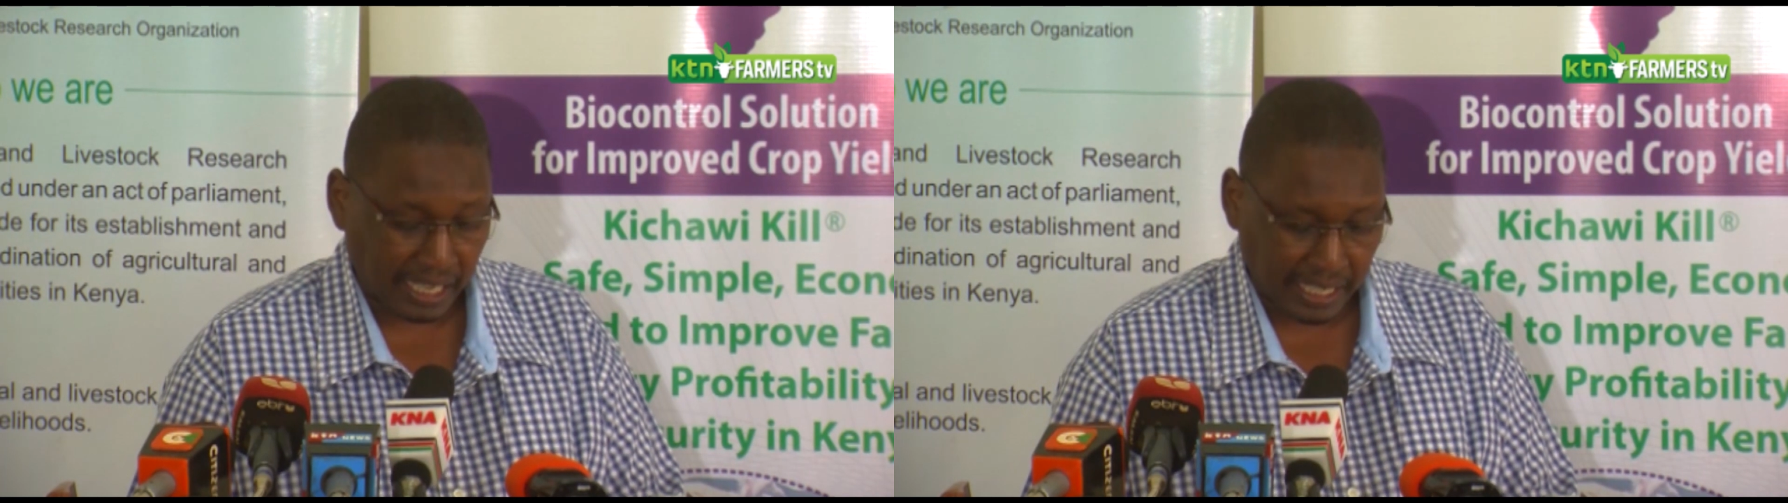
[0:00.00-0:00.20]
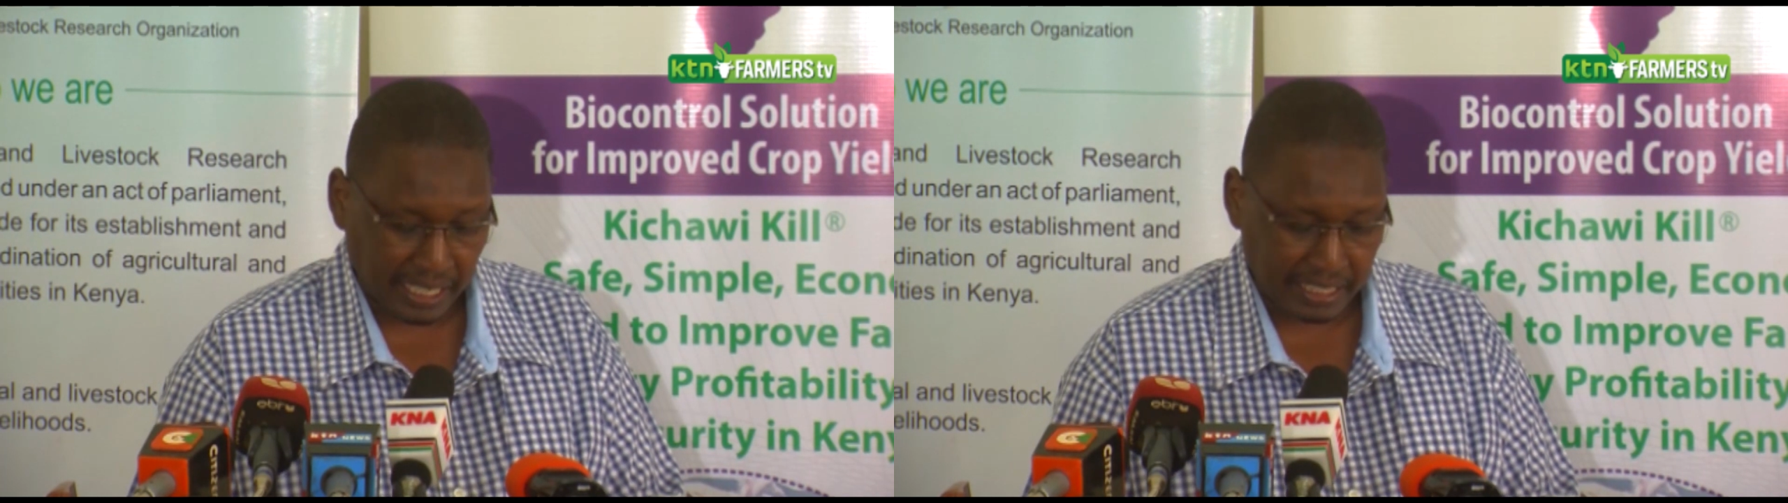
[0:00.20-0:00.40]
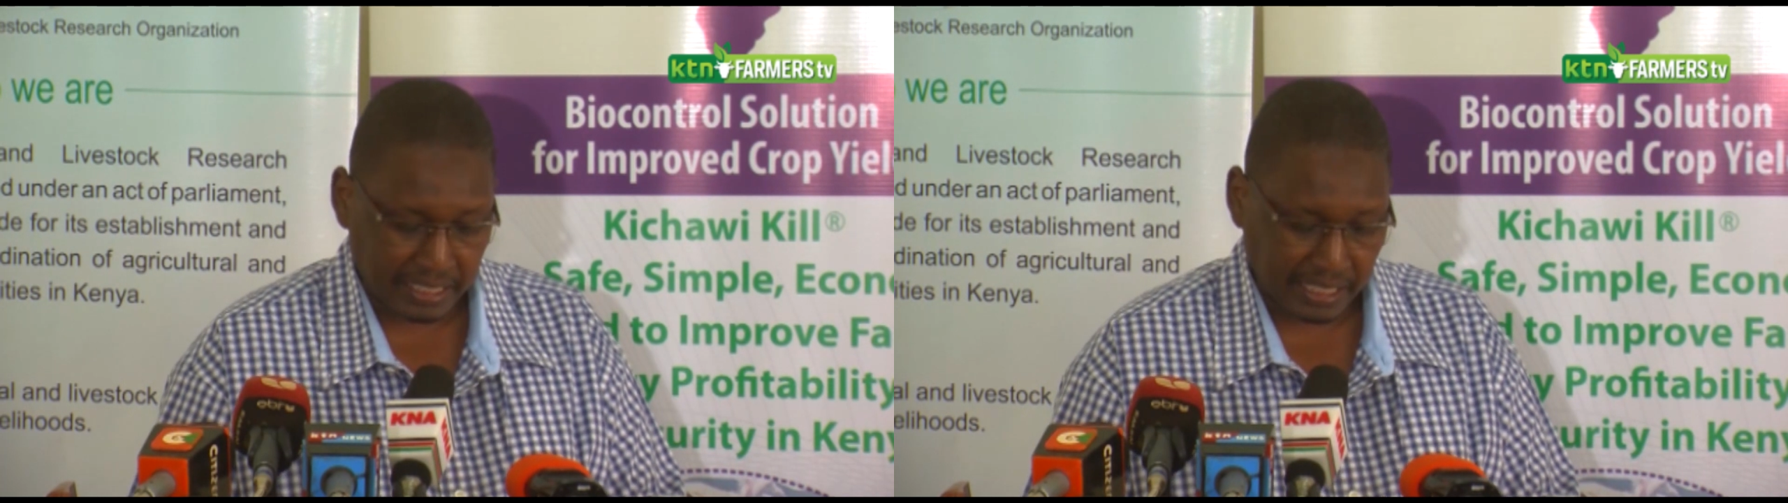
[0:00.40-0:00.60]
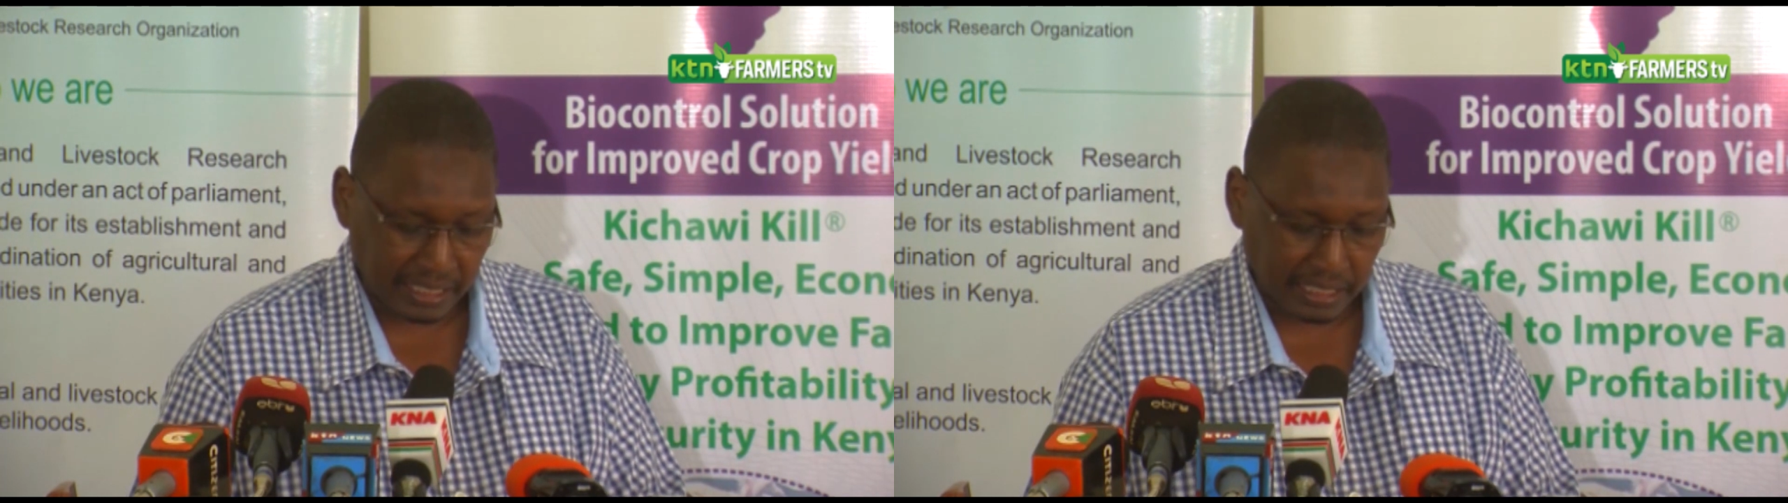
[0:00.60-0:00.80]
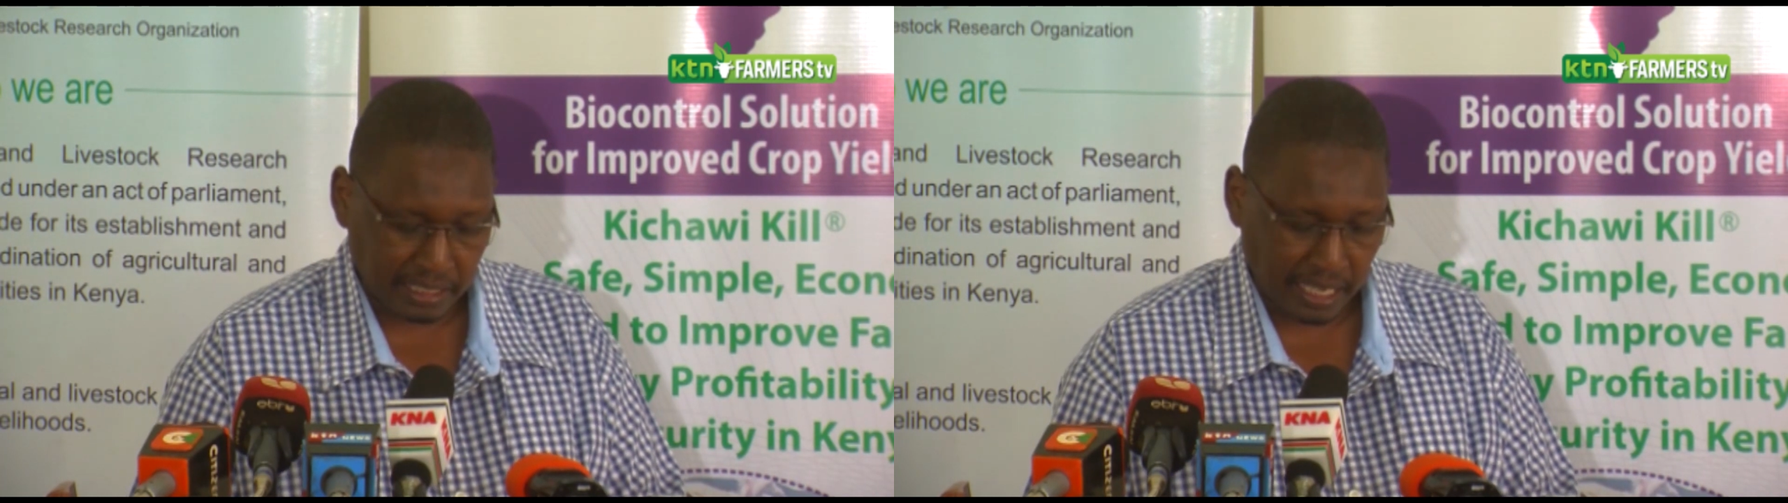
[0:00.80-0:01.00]
currently
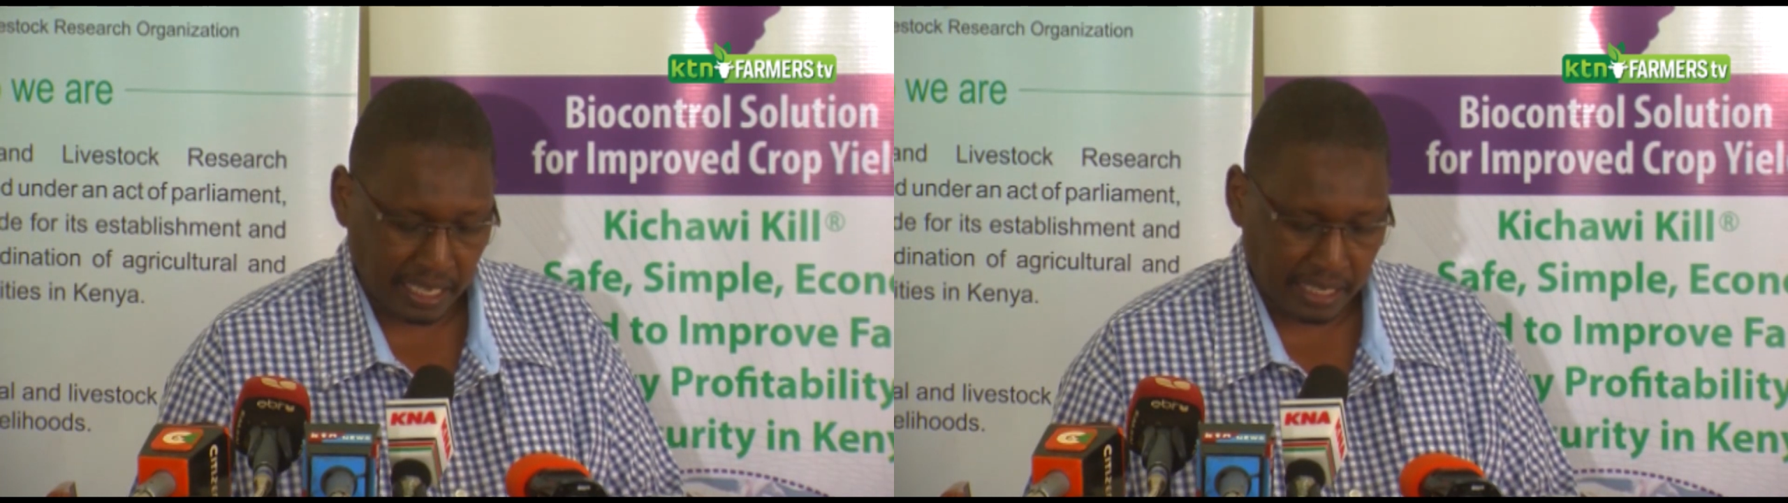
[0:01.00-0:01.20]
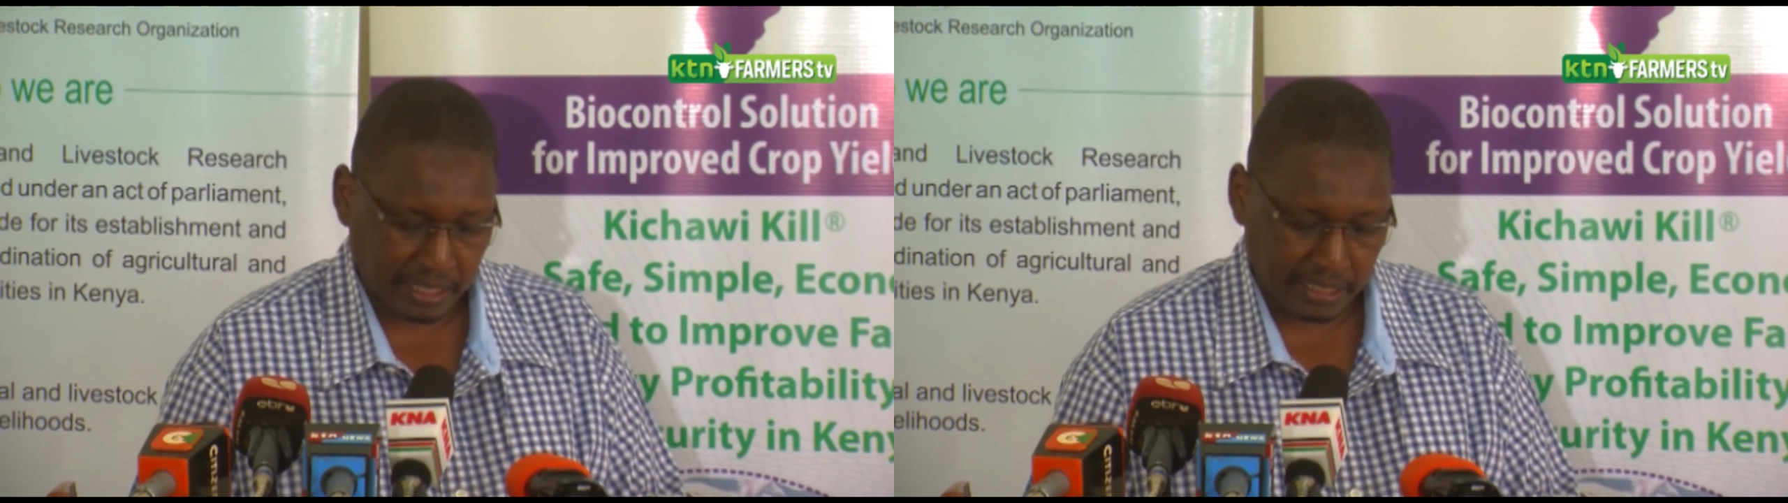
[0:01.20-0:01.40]
taking uh,